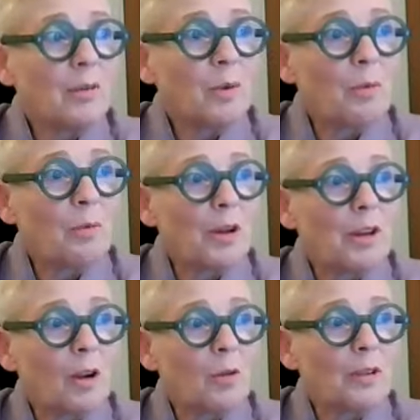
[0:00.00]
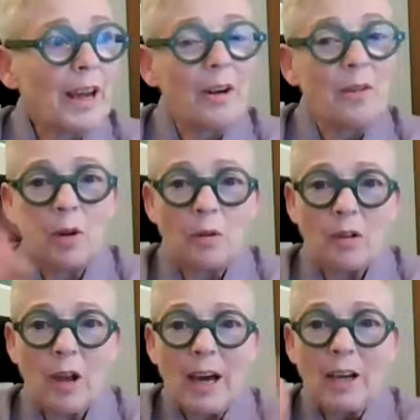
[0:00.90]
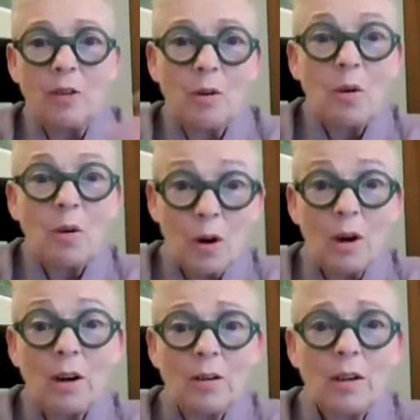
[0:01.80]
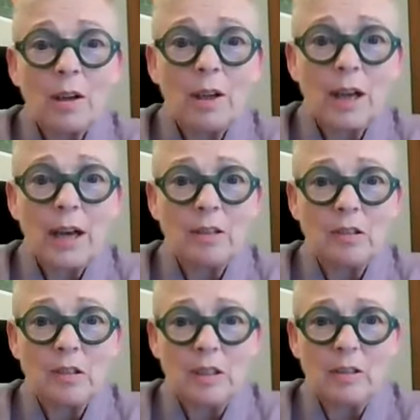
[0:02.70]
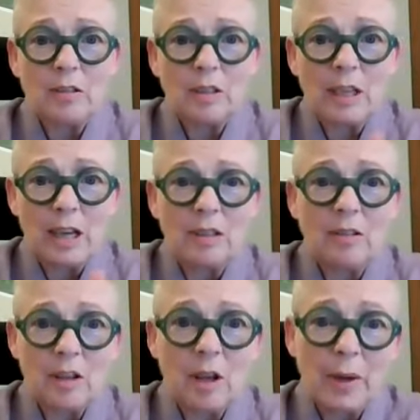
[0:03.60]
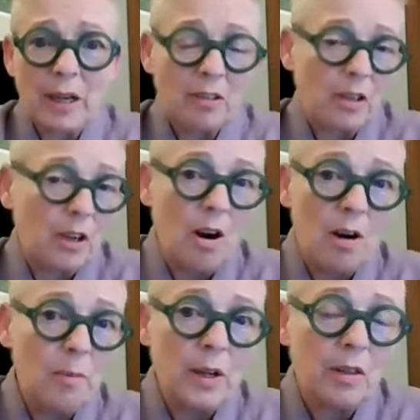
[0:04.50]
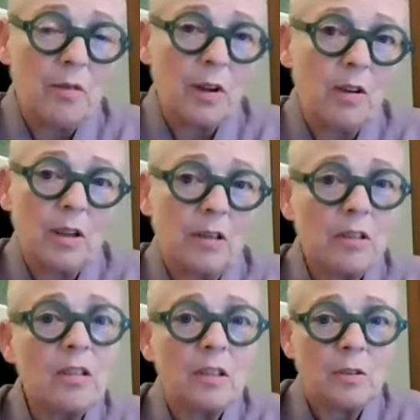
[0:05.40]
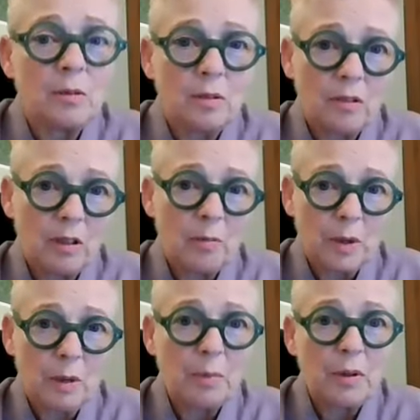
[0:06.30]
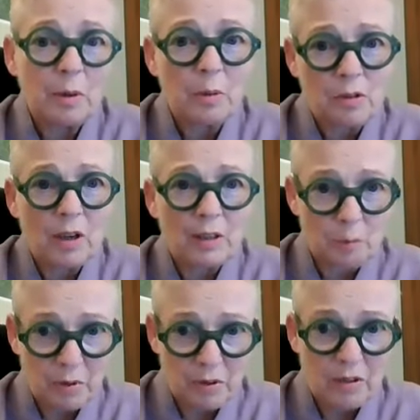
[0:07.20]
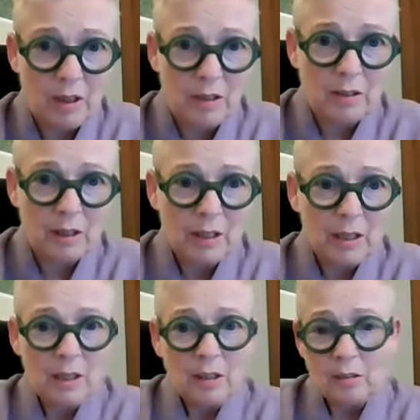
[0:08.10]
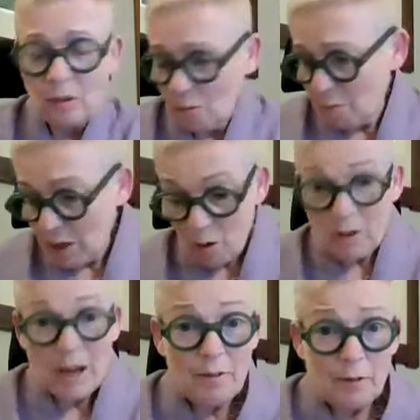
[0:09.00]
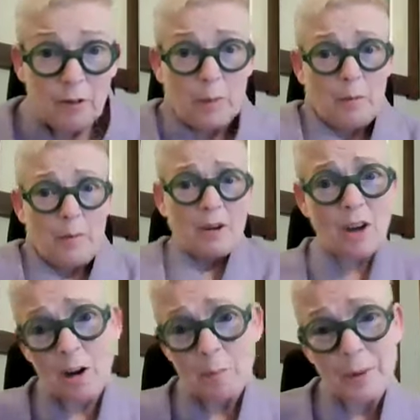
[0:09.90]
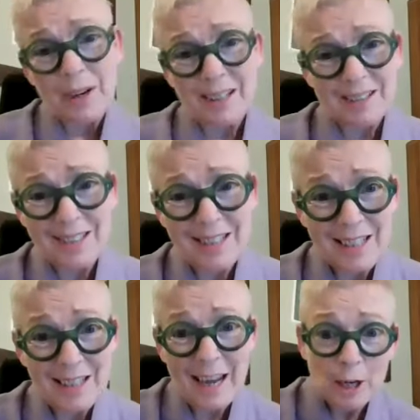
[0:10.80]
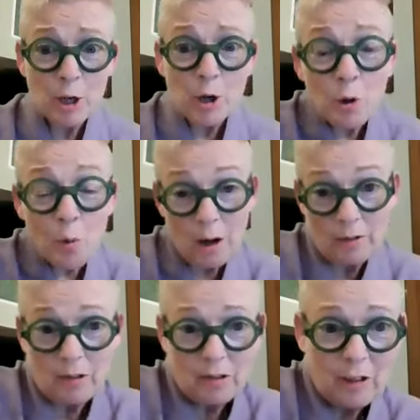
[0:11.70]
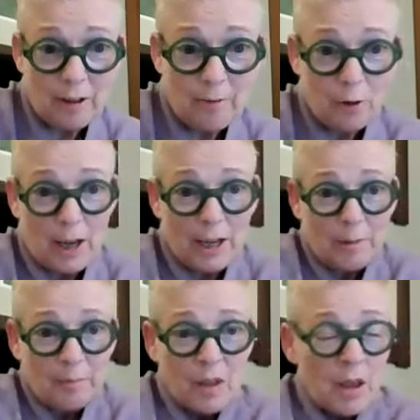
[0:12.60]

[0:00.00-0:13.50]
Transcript: when we go down those either or analyses, it ends up actually harming the very constituency of people that we're trying to protect. So my whole life has been about complexity and nuance, if you like.